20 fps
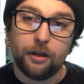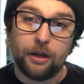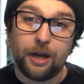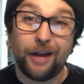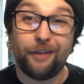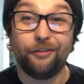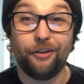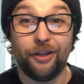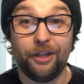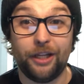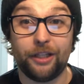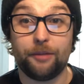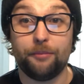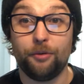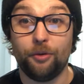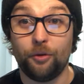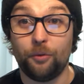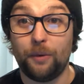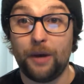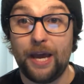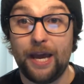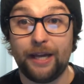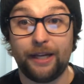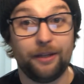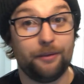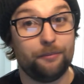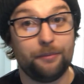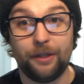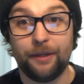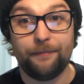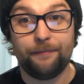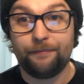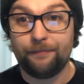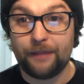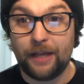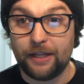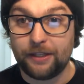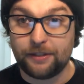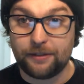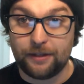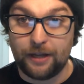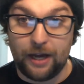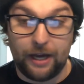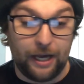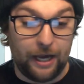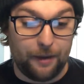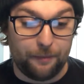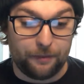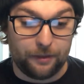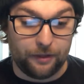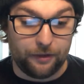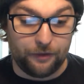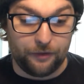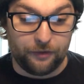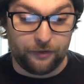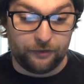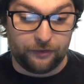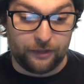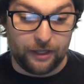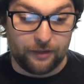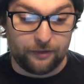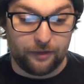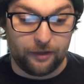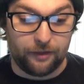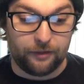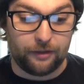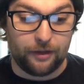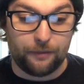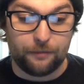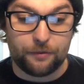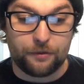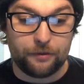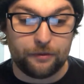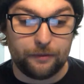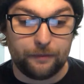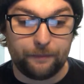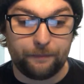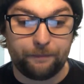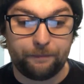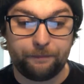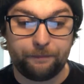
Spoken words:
I'd really like to build a wagon, but that's not happening in the States anytime soon.